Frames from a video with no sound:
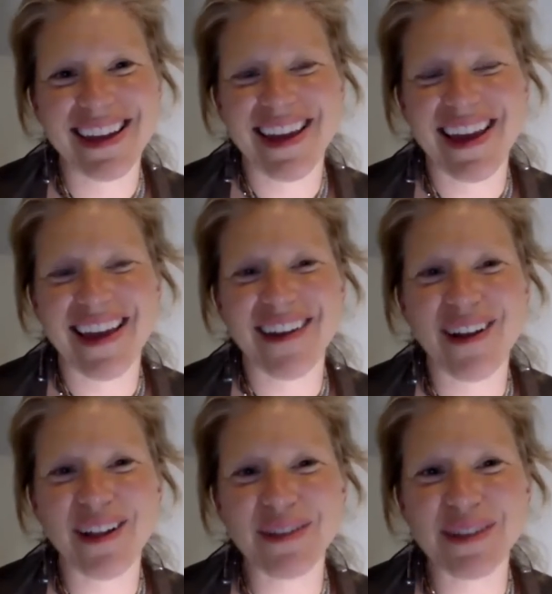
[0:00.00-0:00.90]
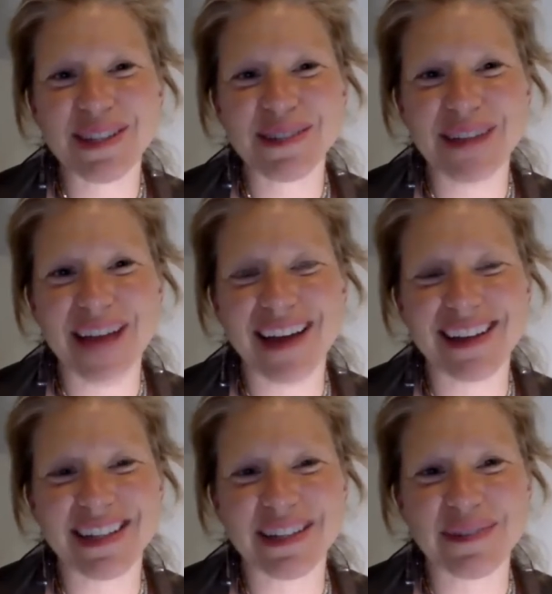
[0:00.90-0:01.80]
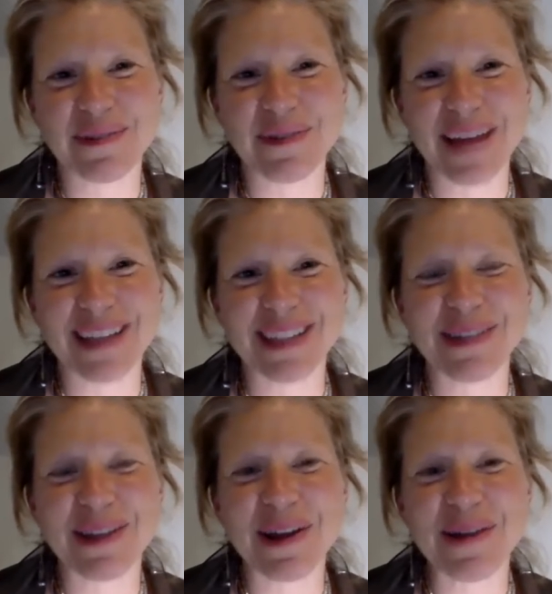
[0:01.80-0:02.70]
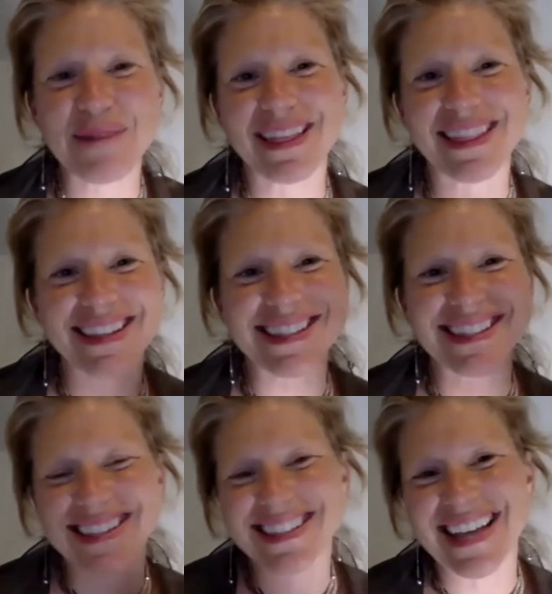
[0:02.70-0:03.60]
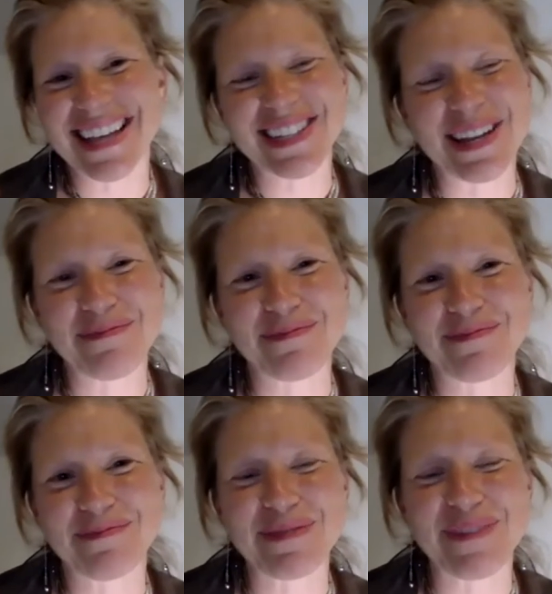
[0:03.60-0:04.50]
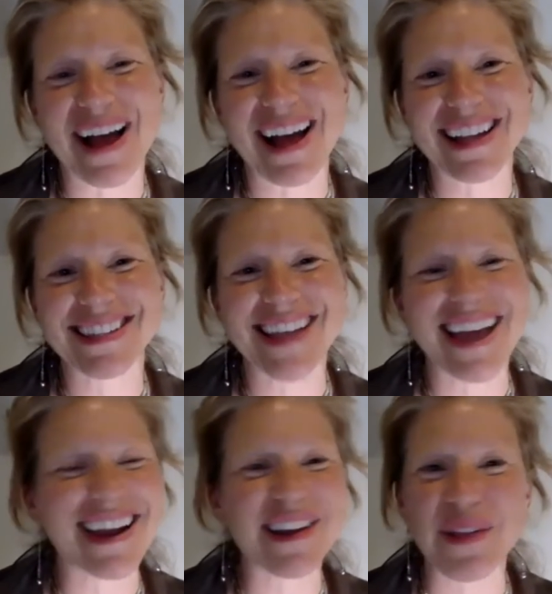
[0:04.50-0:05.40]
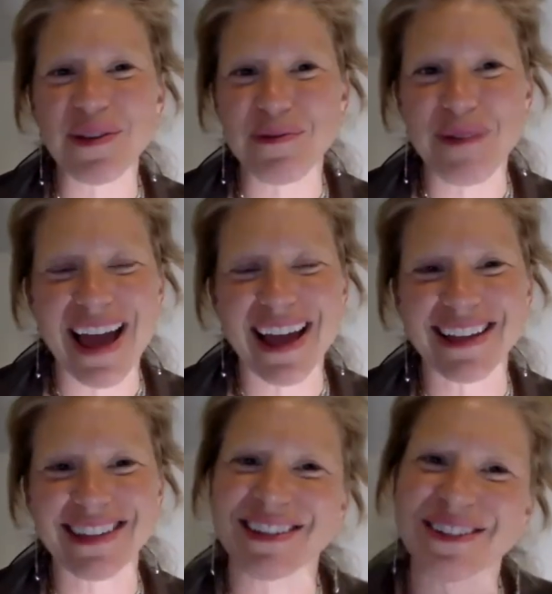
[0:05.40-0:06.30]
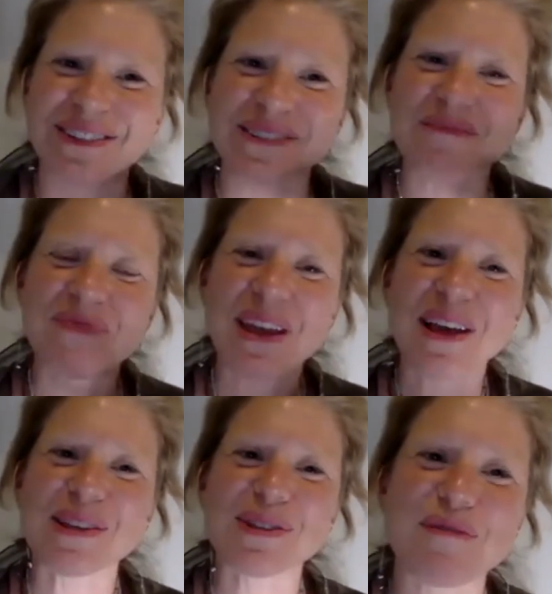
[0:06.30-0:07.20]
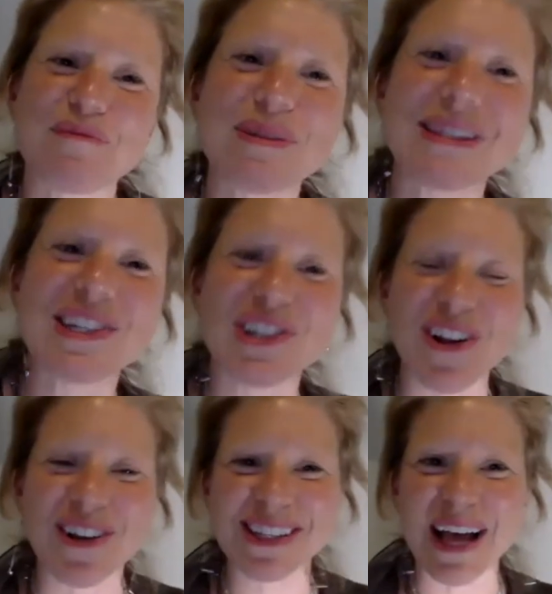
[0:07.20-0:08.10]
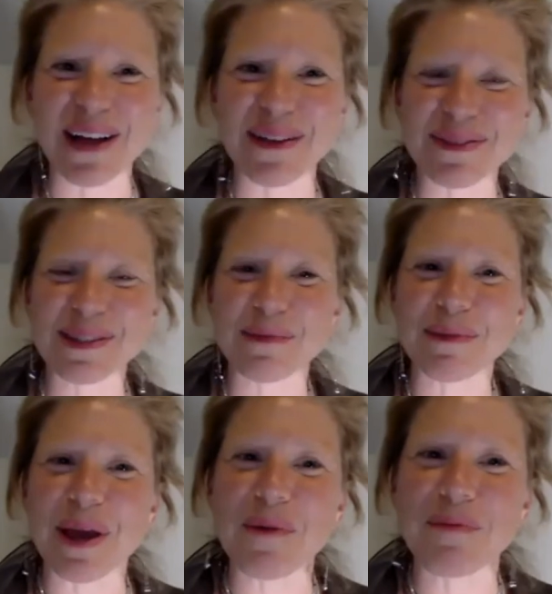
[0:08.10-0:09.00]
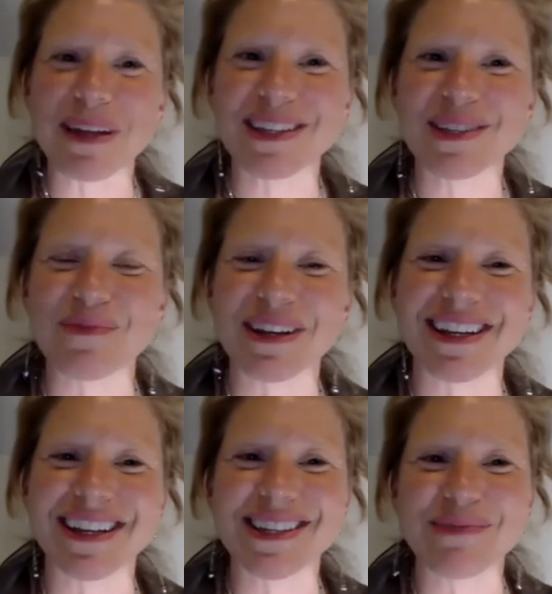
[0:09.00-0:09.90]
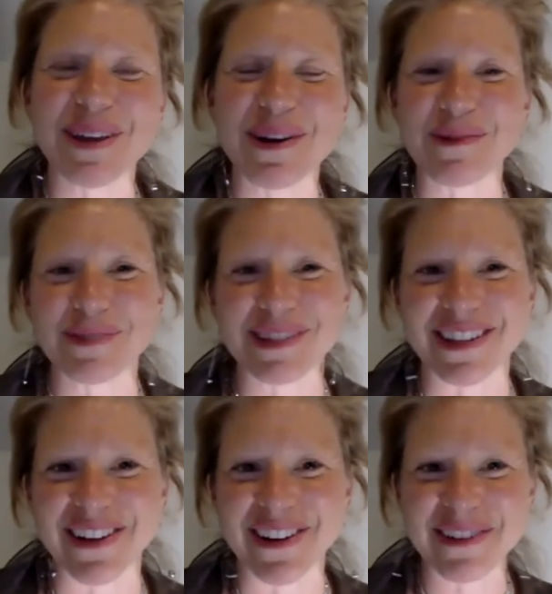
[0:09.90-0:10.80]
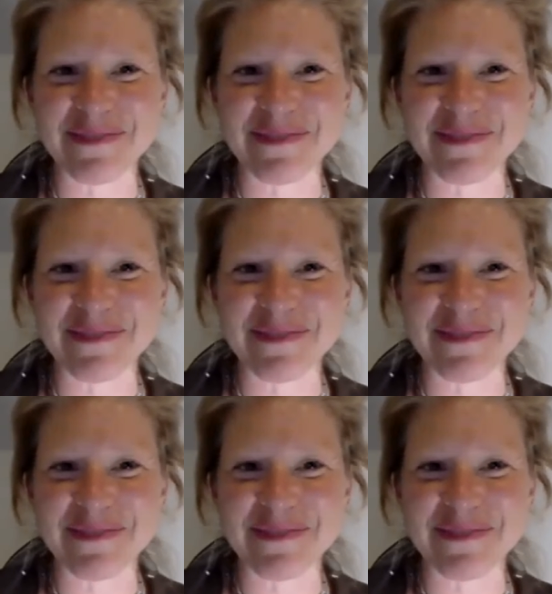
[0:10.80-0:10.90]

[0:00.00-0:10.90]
And all of us do that in different ways. So I hope that this session provides yet another way to sort of position ourselves to be open to what it is we hope to learn.